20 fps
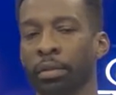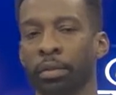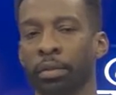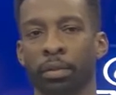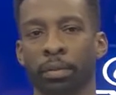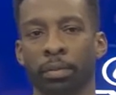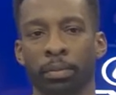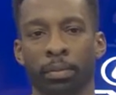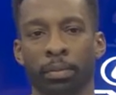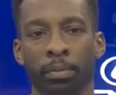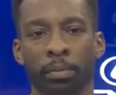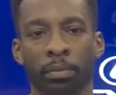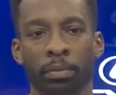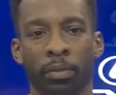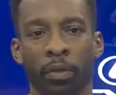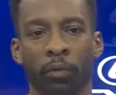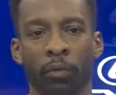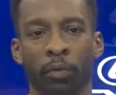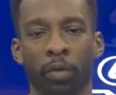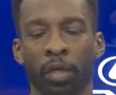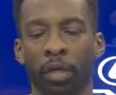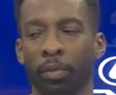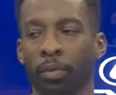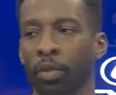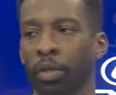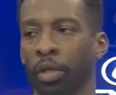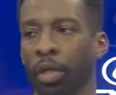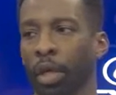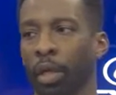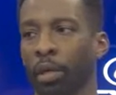If we
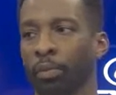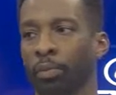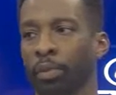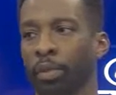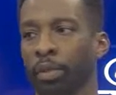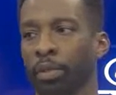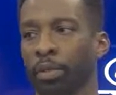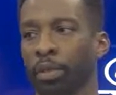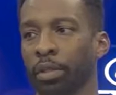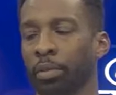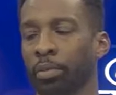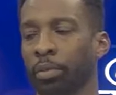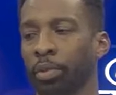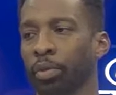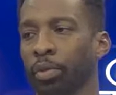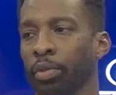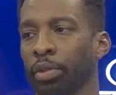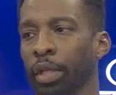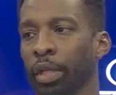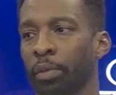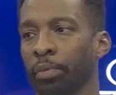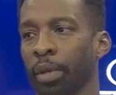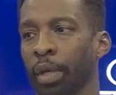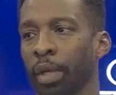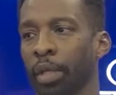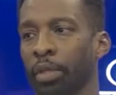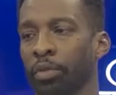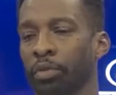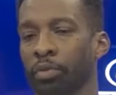communicate, we continue to be on the same page,